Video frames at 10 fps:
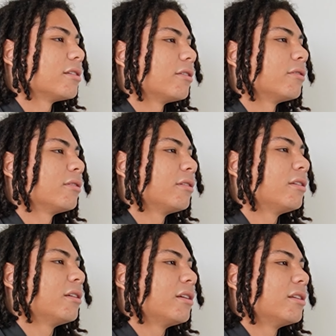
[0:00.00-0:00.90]
So
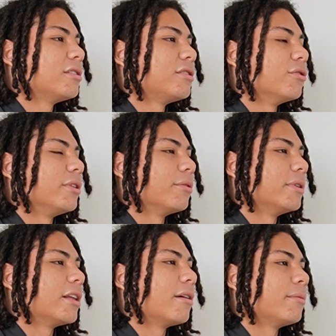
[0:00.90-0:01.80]
just doing it
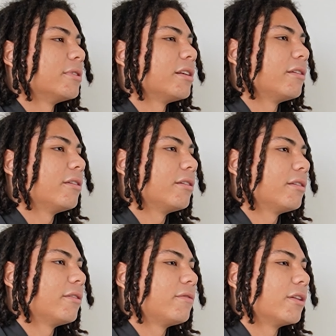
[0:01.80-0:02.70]
with them, it,
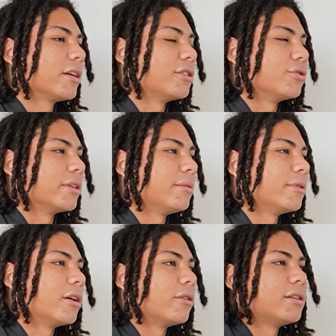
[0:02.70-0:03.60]
it felt like a dream,
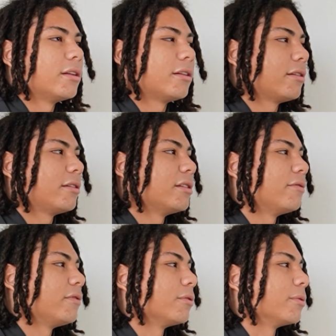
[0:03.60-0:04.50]
you know, it didn't, it
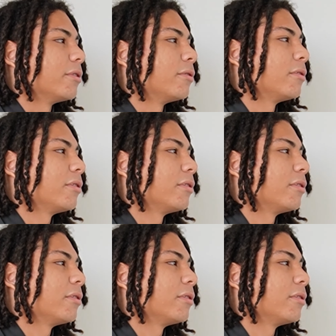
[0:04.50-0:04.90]
didn't, feel real.